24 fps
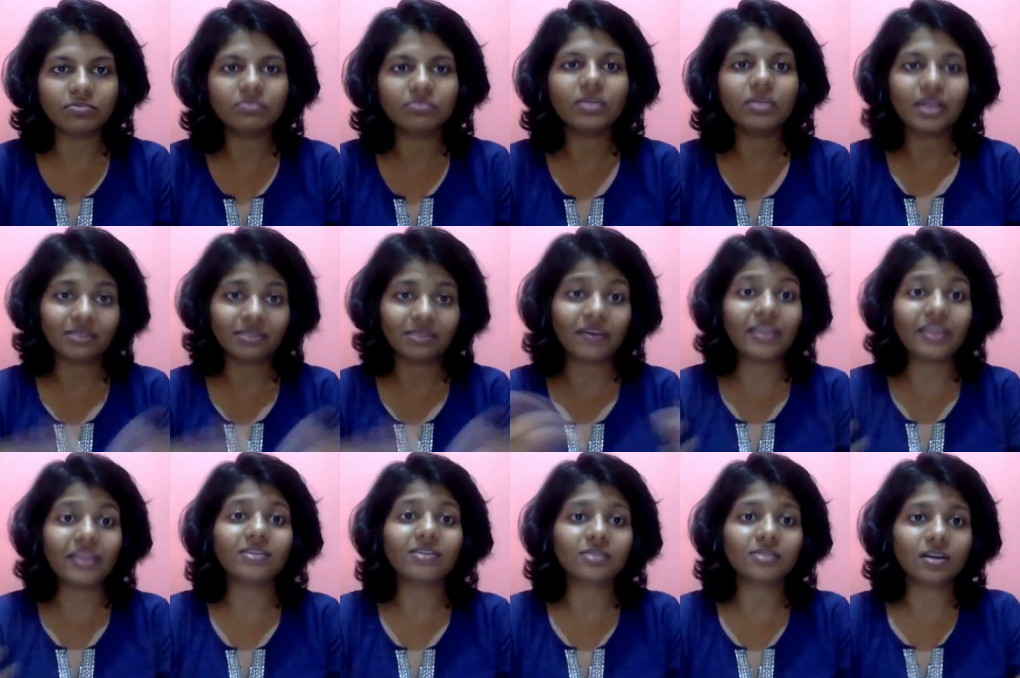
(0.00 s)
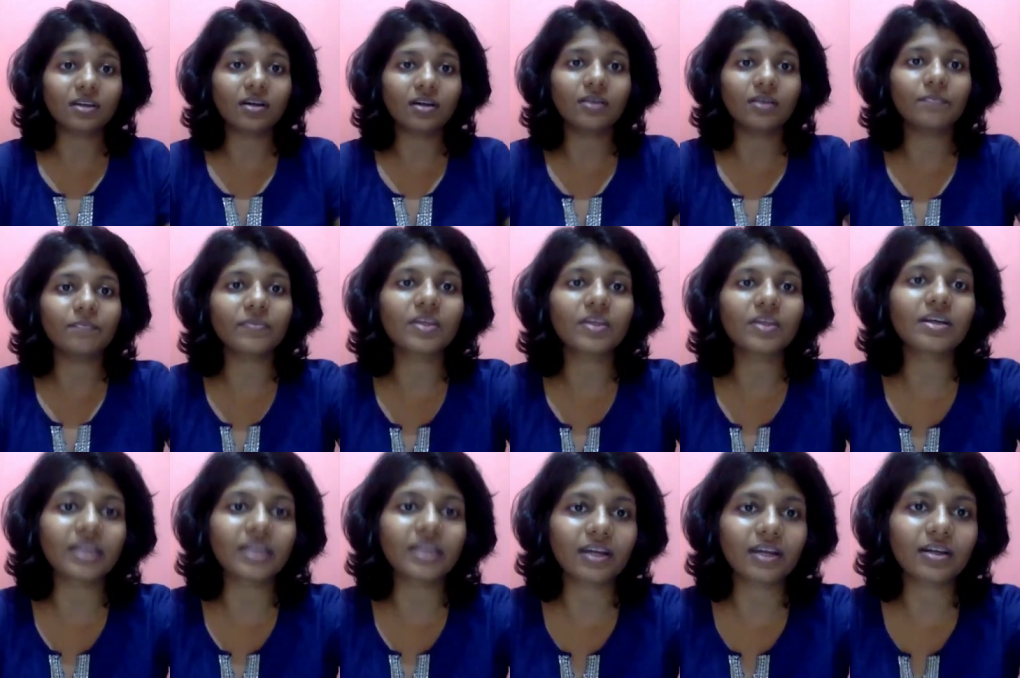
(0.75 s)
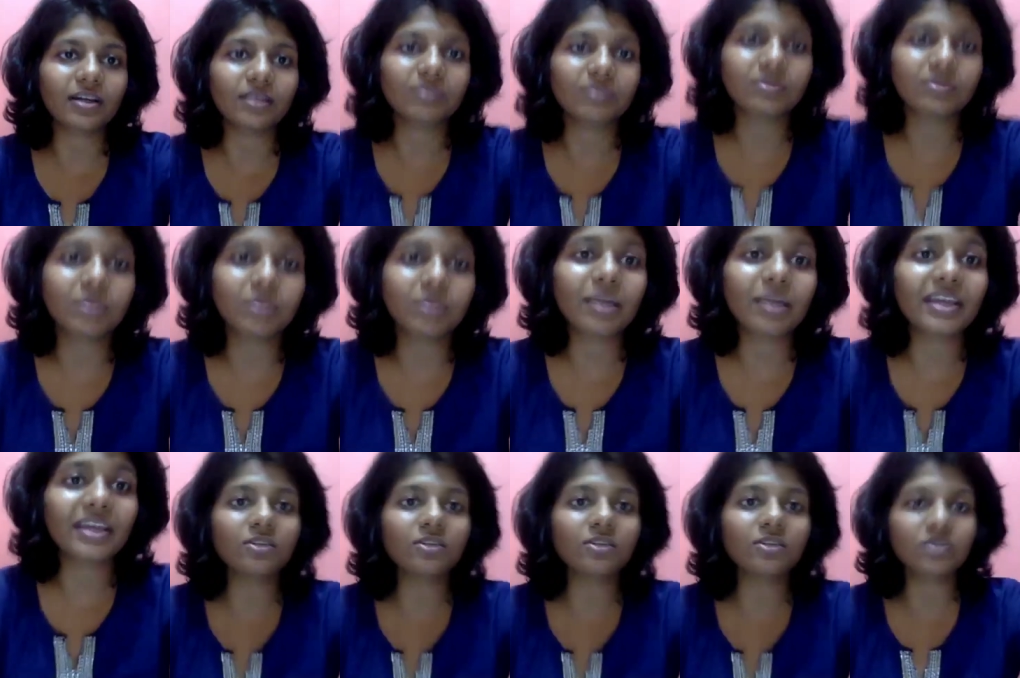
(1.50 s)
as far as um, the, uh, the
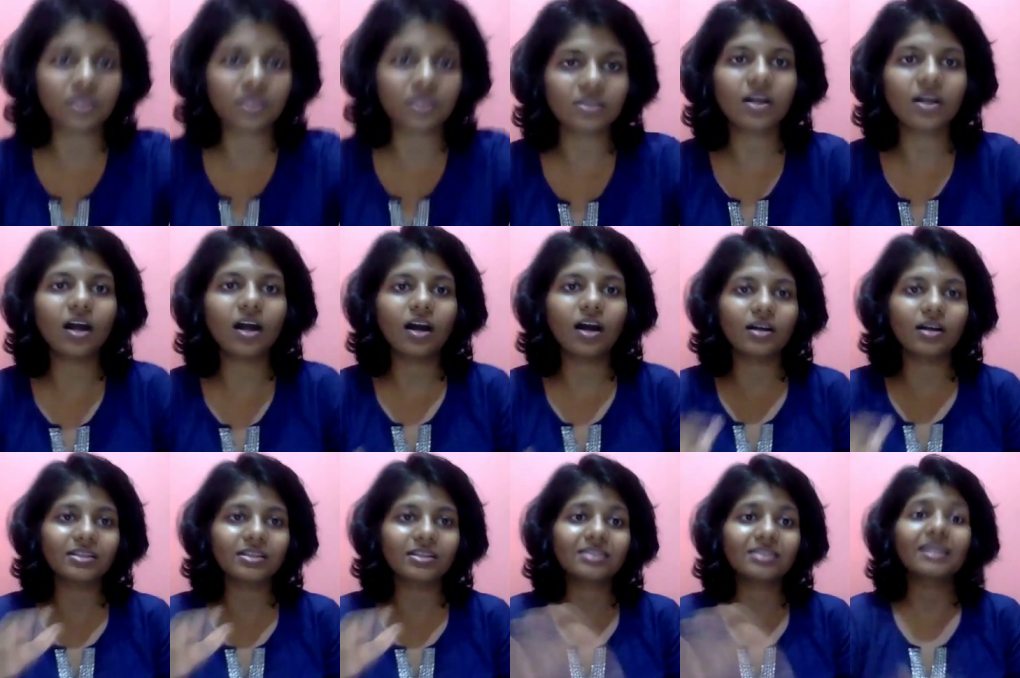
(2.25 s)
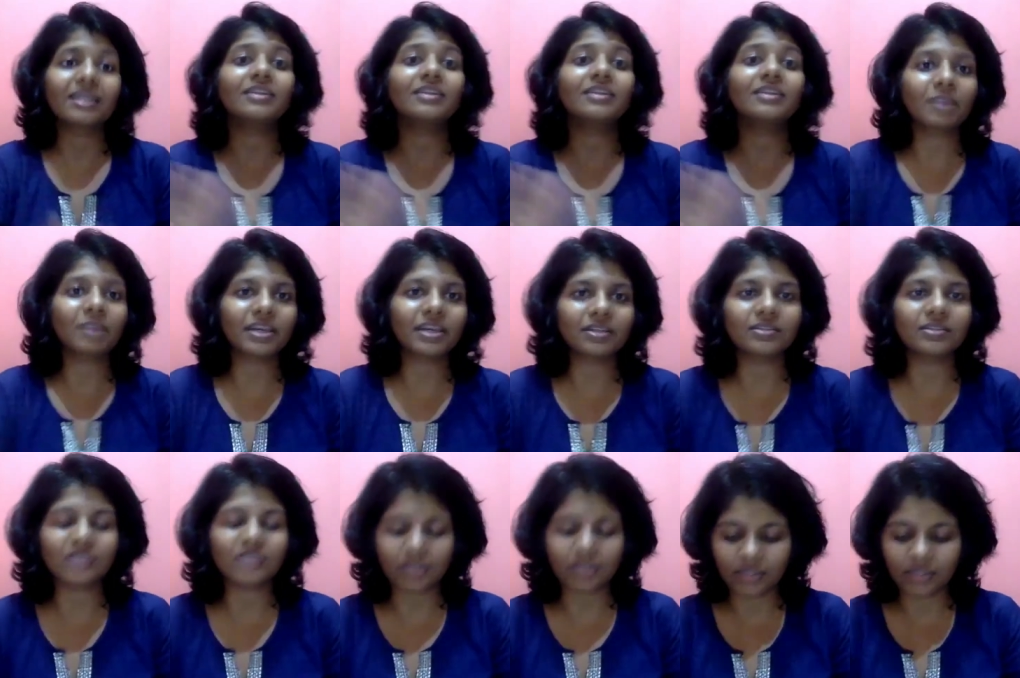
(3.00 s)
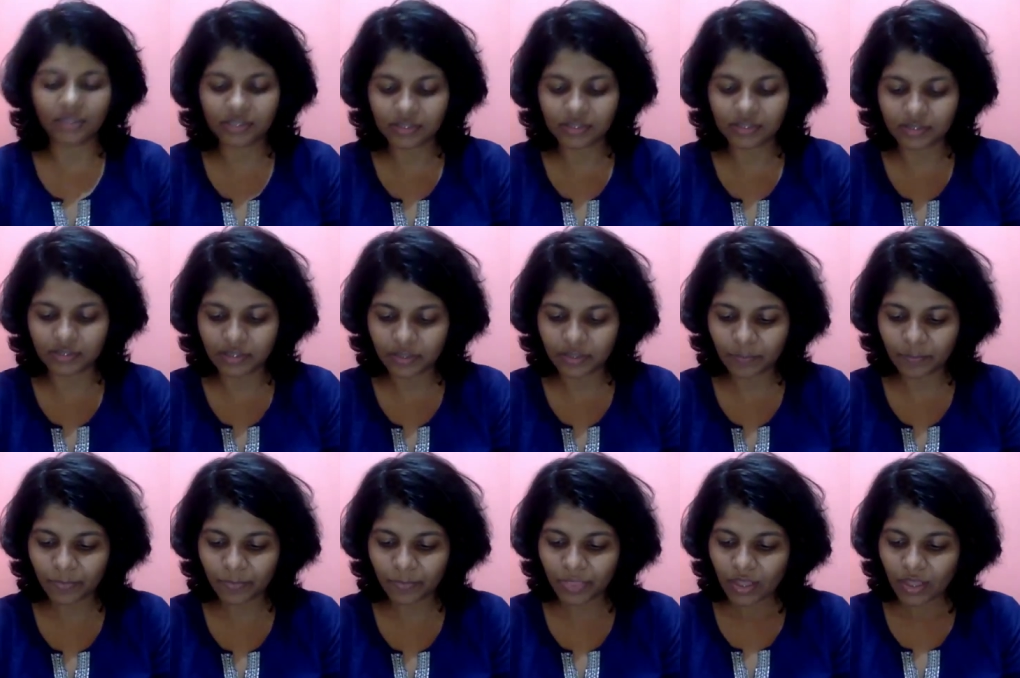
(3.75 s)
migrant, uh, standard migrants are concerned.
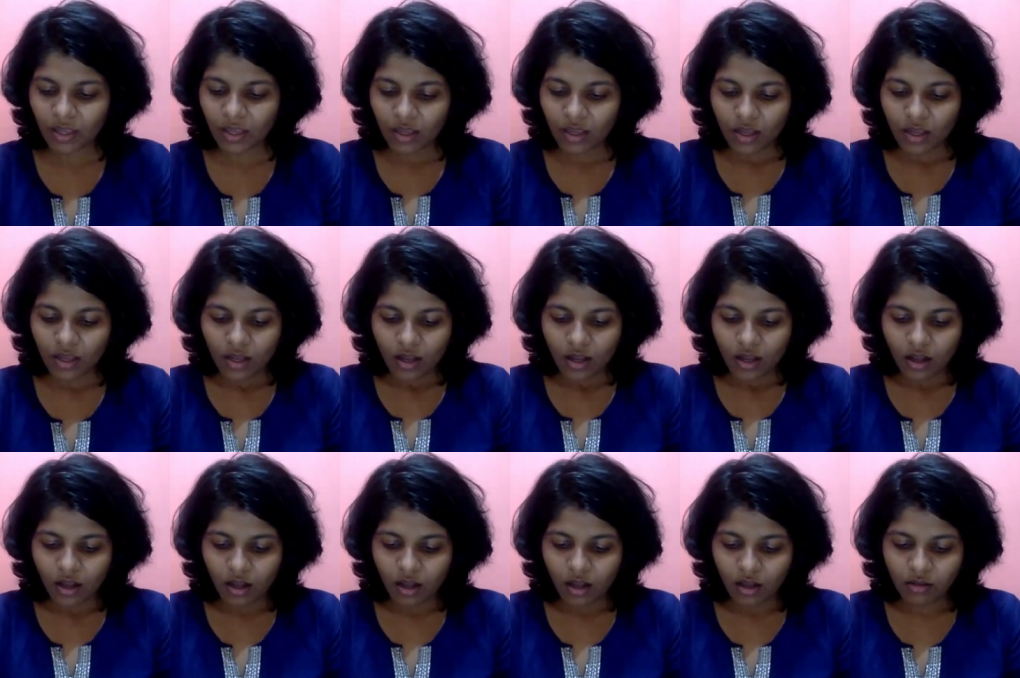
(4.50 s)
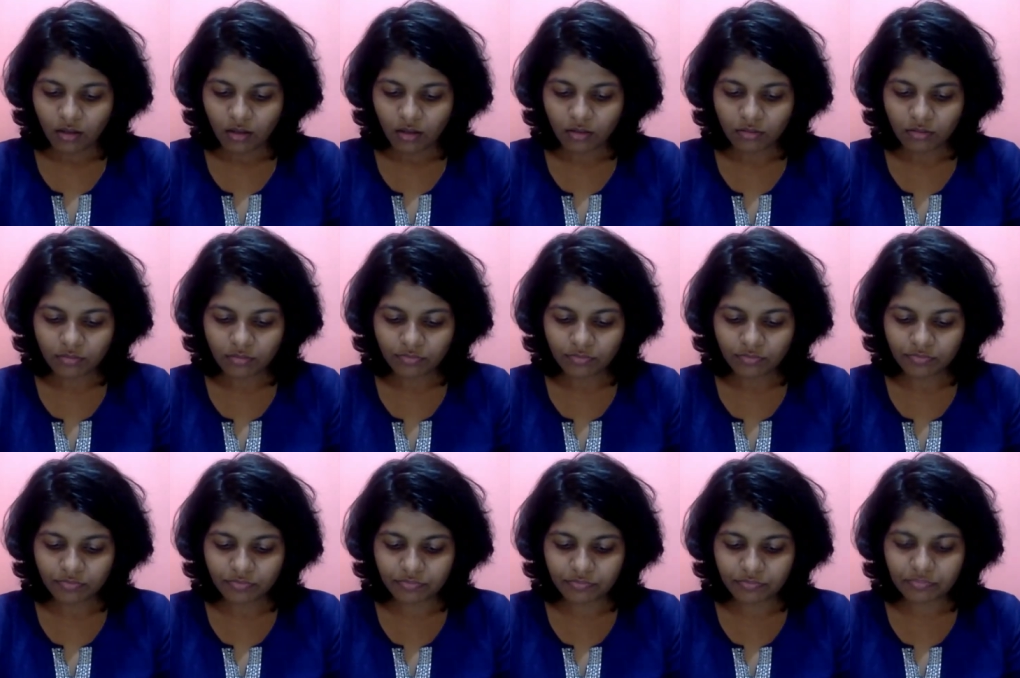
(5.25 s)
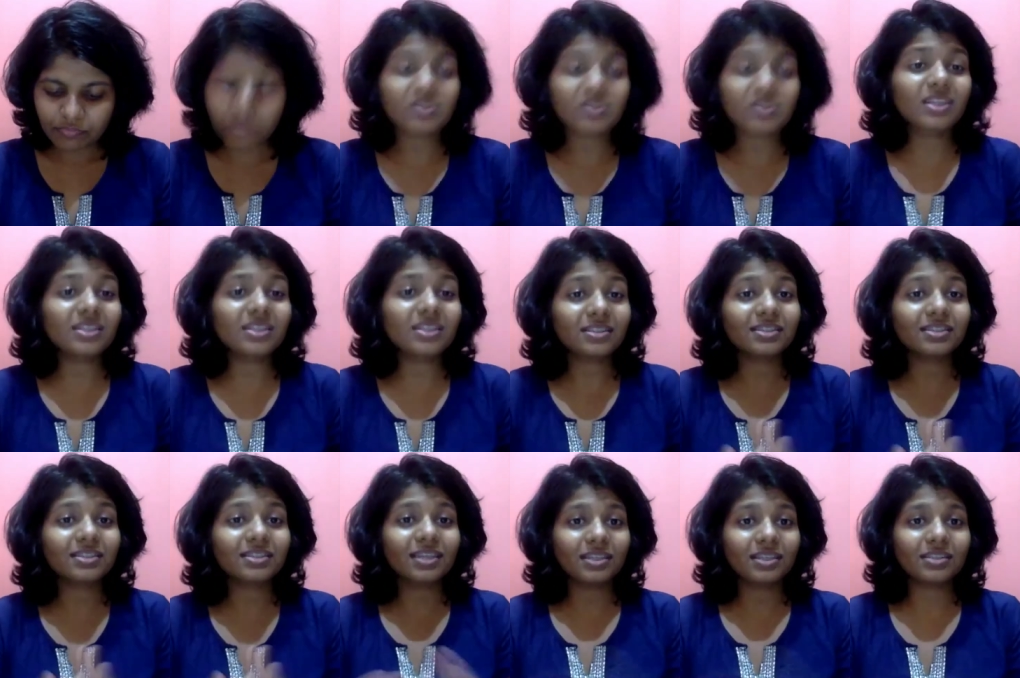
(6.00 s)
Uh, this
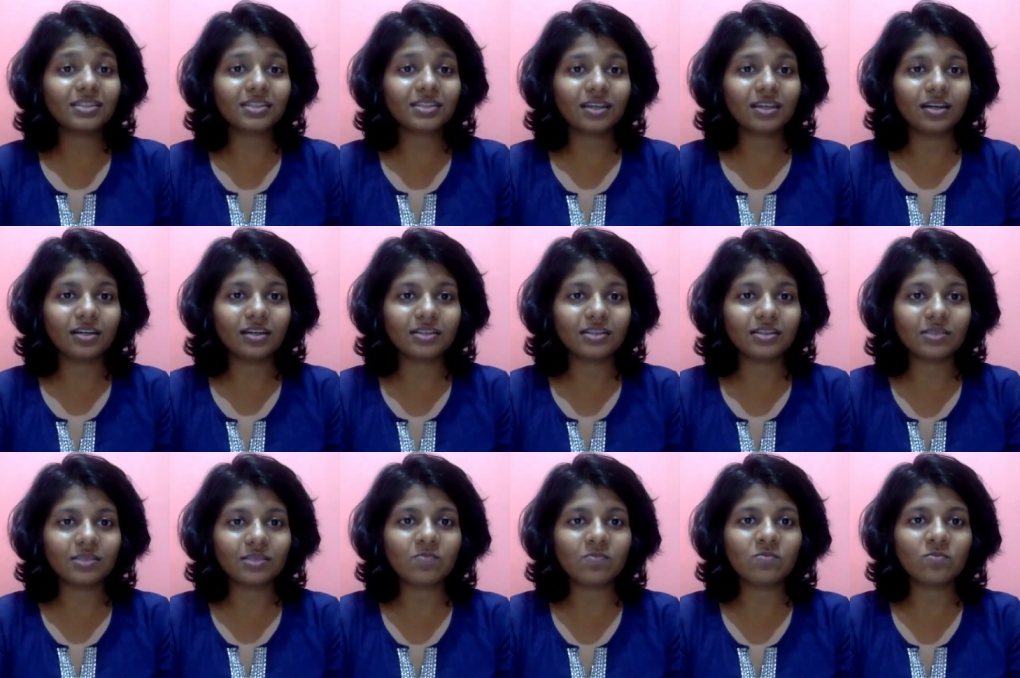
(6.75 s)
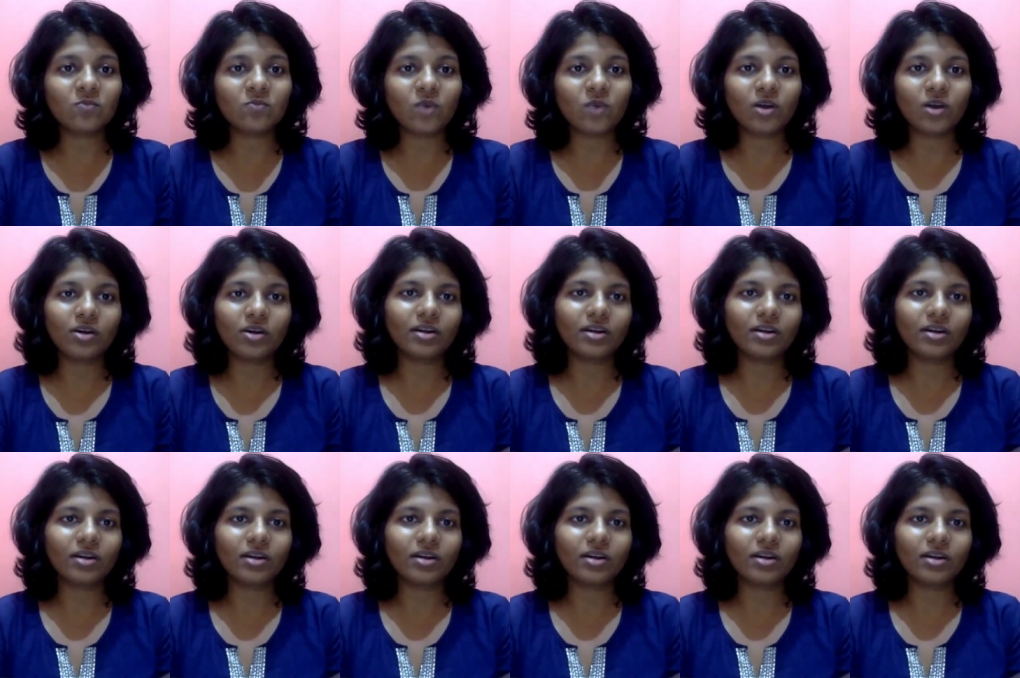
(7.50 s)
is uh, some, uh,